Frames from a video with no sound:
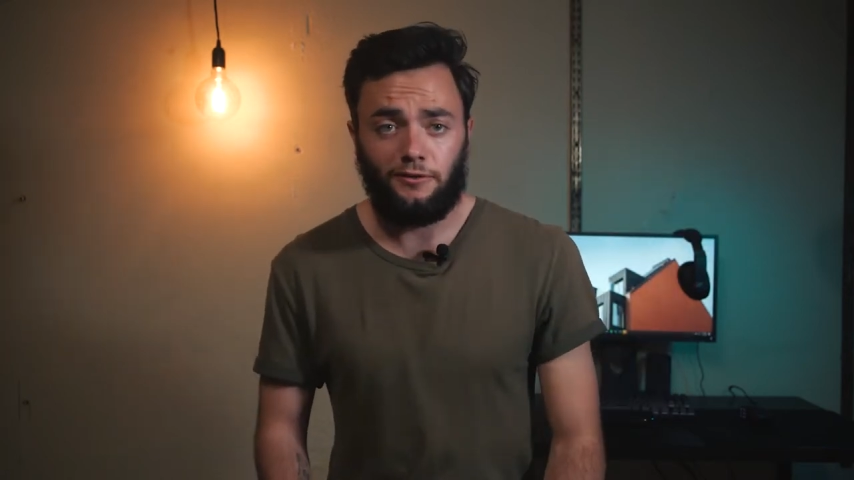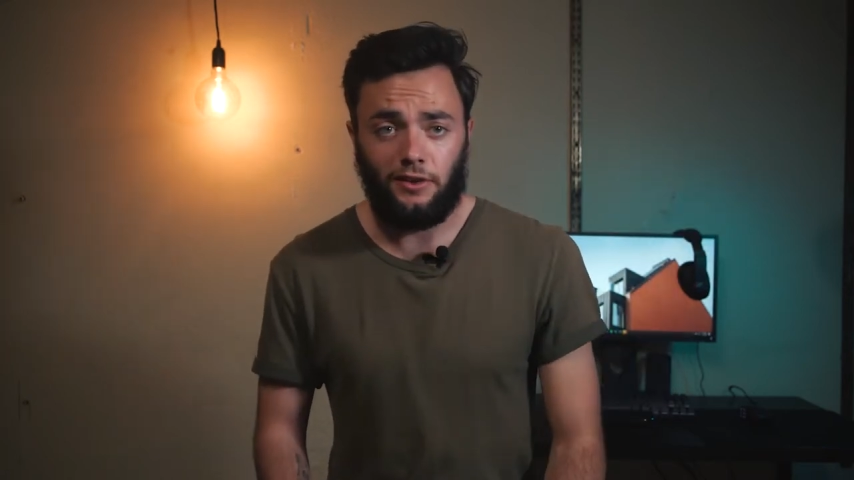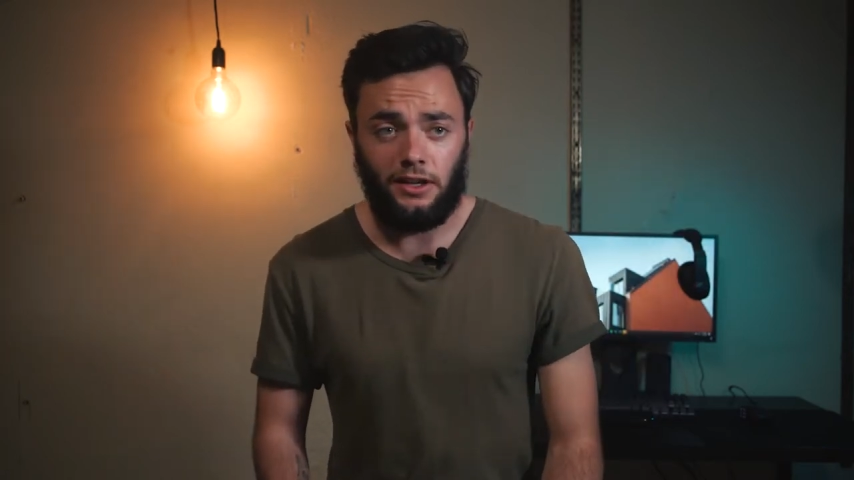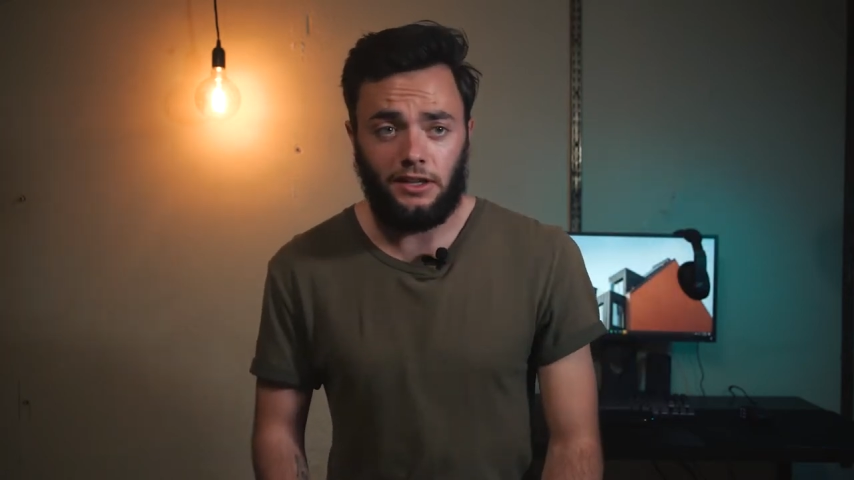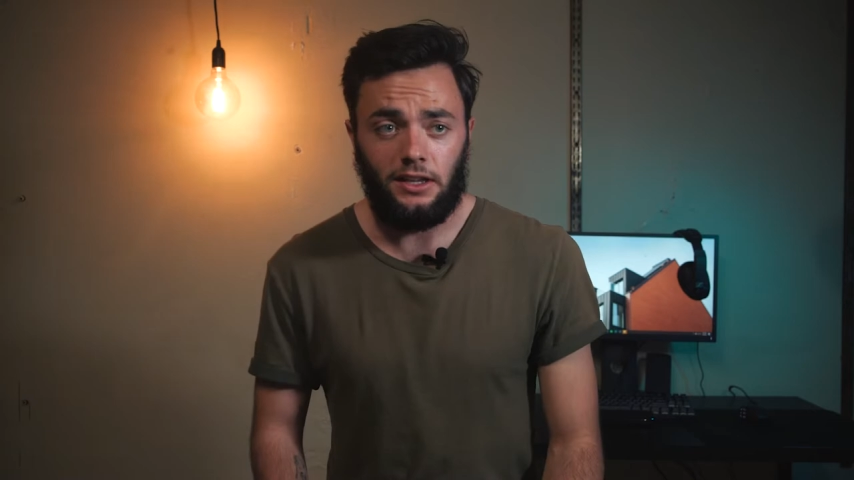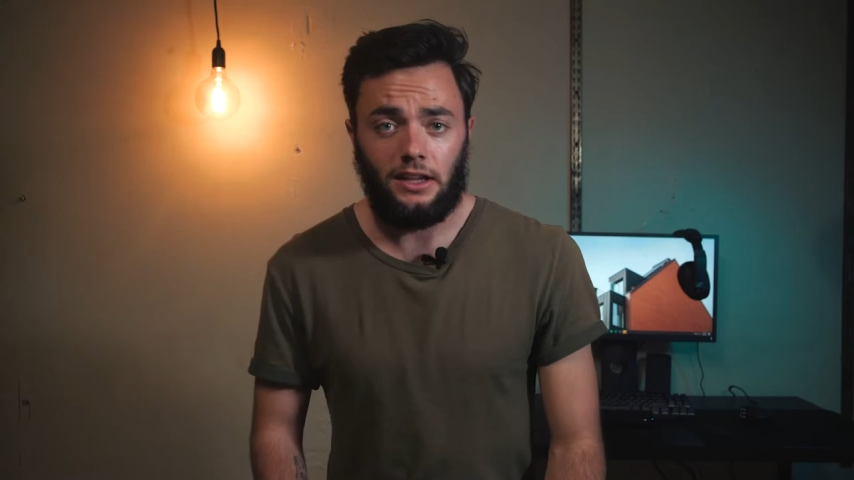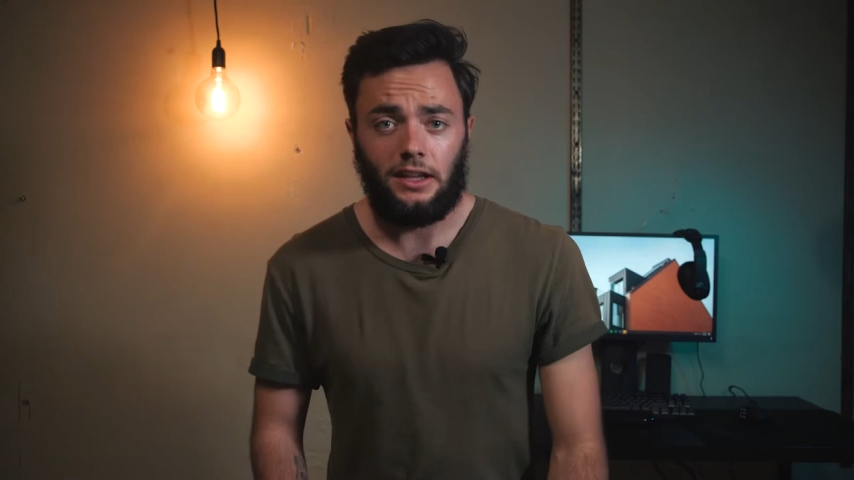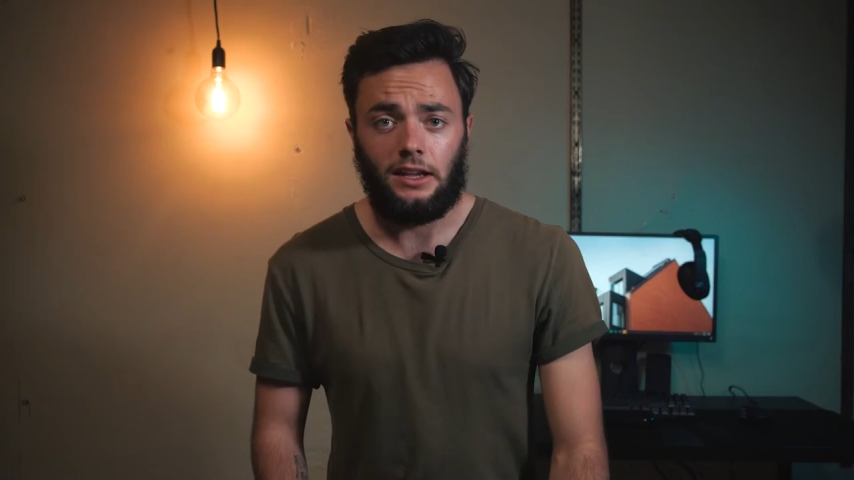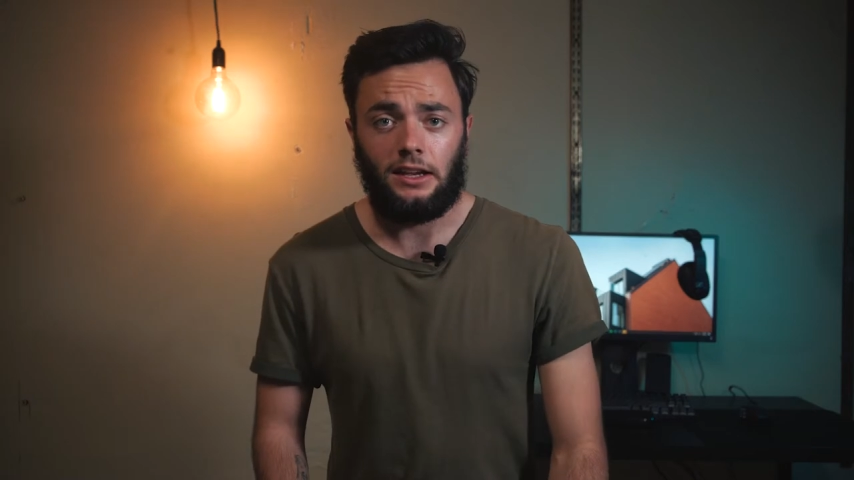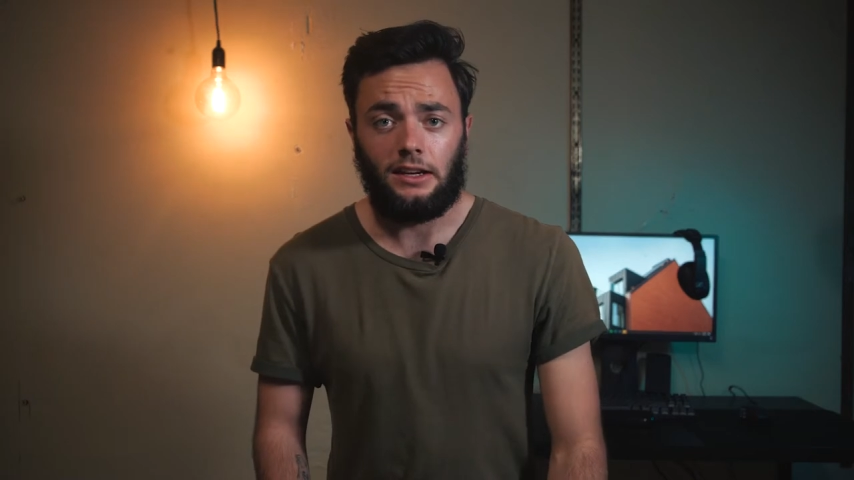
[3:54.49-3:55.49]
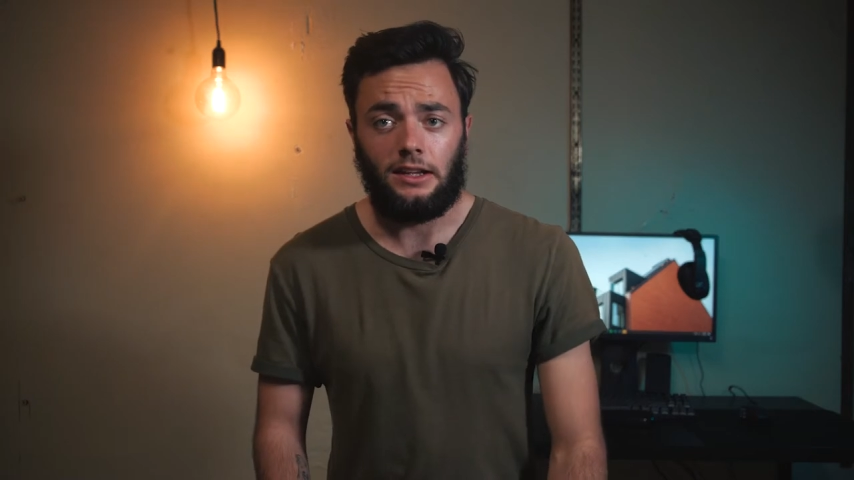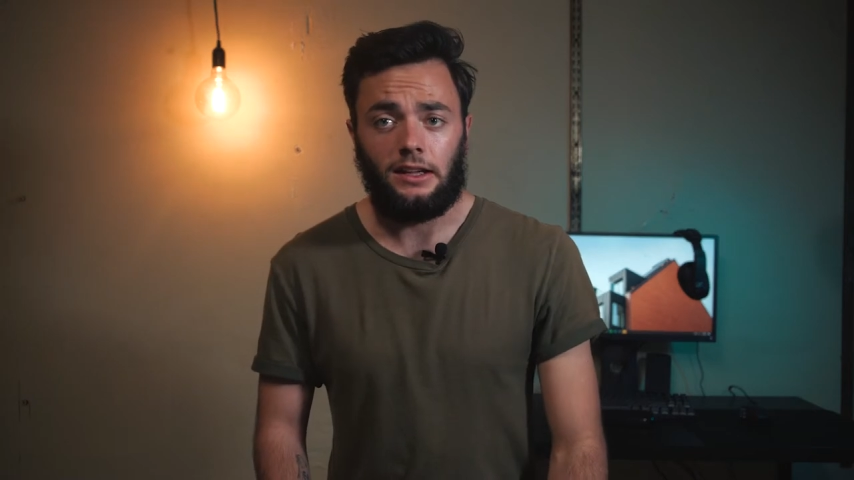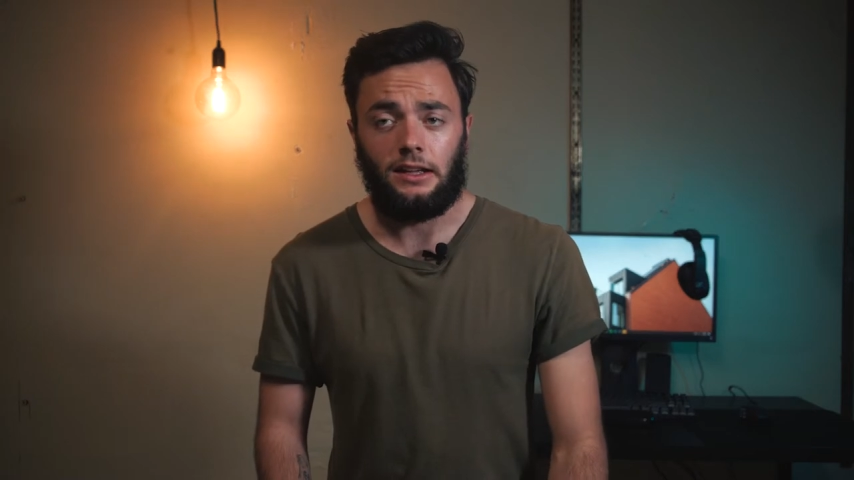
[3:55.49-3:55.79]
fun, and